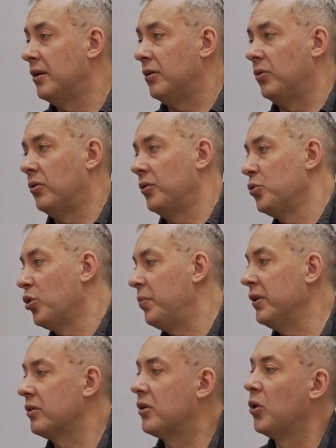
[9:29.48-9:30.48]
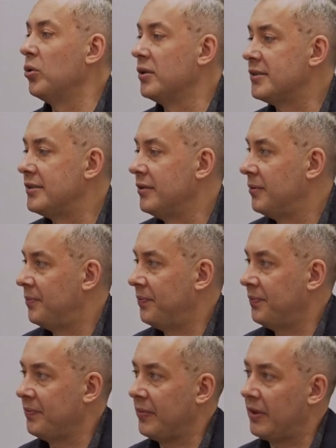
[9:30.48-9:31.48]
or European coal and steel
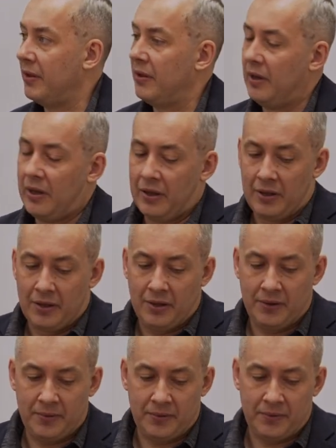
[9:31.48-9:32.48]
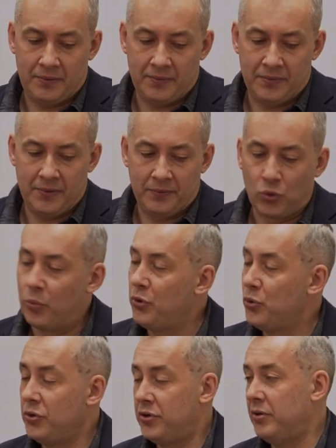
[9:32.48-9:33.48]
um, mm, uh,
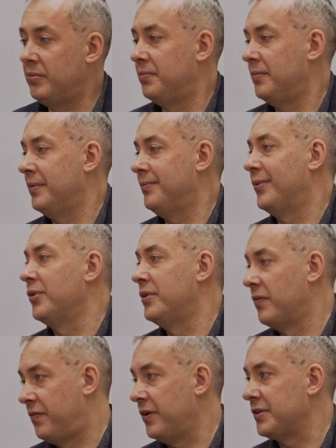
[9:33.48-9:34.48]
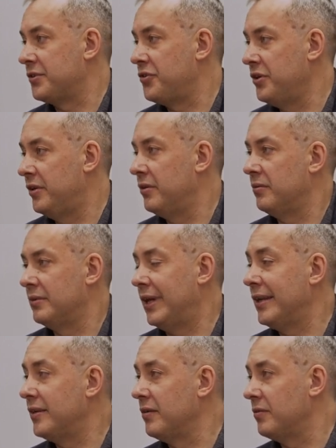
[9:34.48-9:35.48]
community of the first treaty
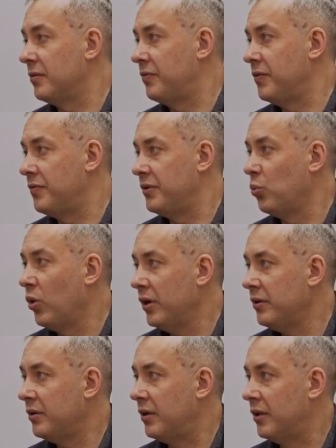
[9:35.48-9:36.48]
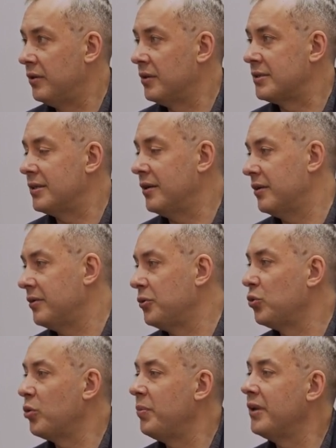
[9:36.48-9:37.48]
1951 and the second
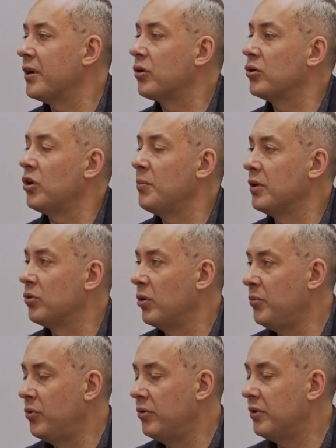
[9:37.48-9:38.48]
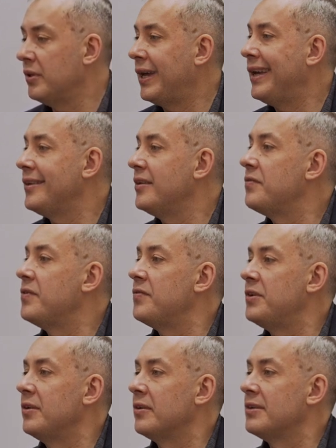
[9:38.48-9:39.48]
European Economical Community
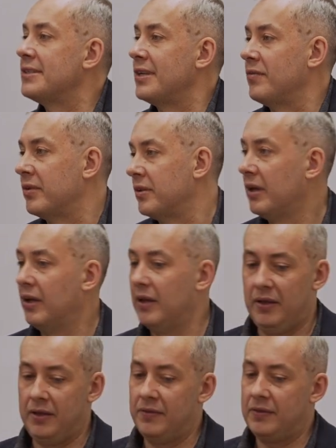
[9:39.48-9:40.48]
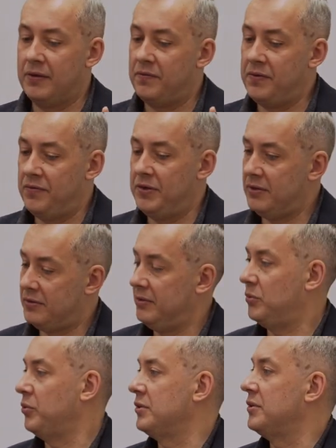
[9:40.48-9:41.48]
1957. In the 50s,
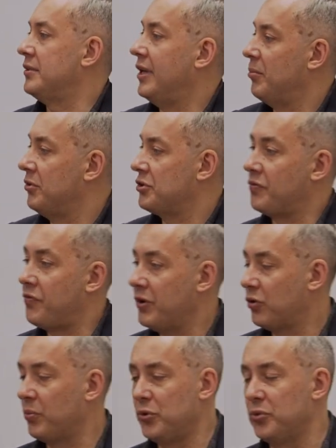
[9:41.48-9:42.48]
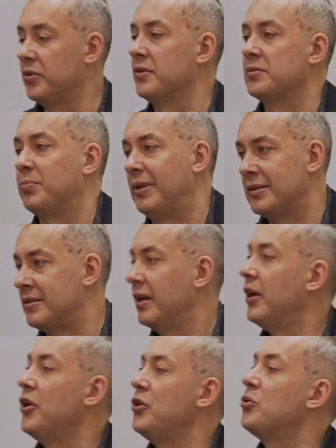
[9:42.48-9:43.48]
it was established free communities plus
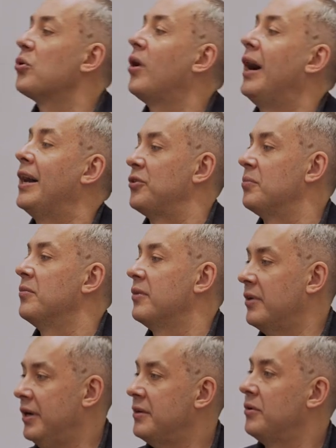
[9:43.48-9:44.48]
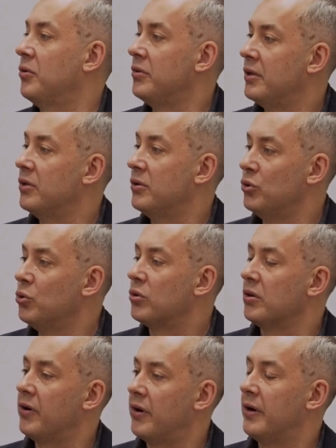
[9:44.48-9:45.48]
Euroatom, right, on the
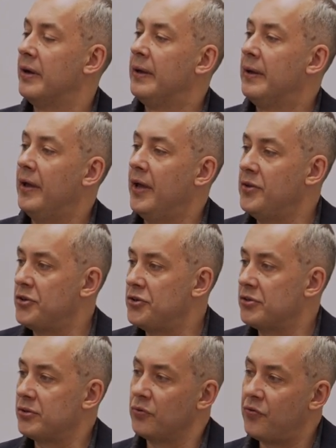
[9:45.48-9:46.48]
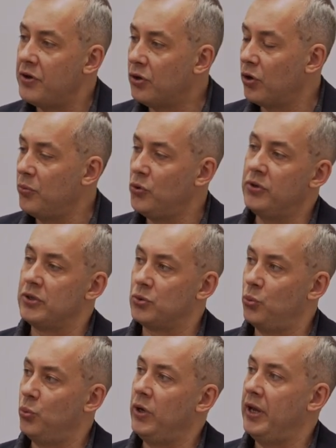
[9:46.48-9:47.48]
nuclear energy. So free
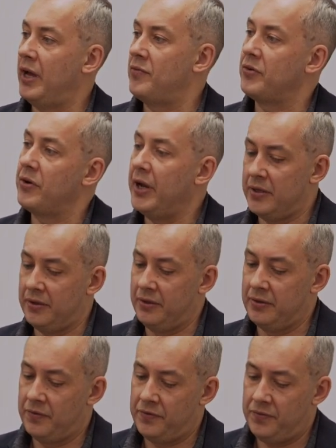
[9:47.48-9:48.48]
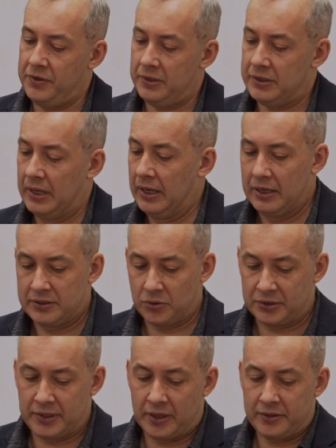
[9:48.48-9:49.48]
communities we have created in the 50s.
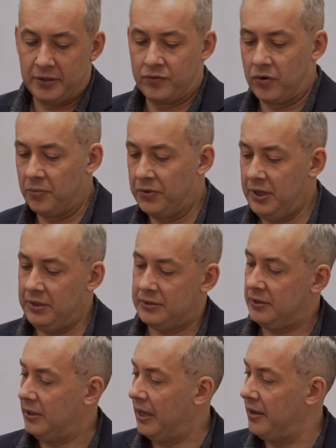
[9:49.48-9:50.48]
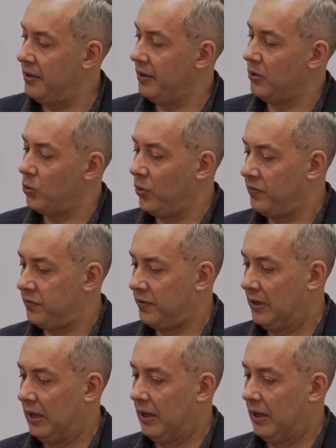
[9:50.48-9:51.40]
So starting from these, ending with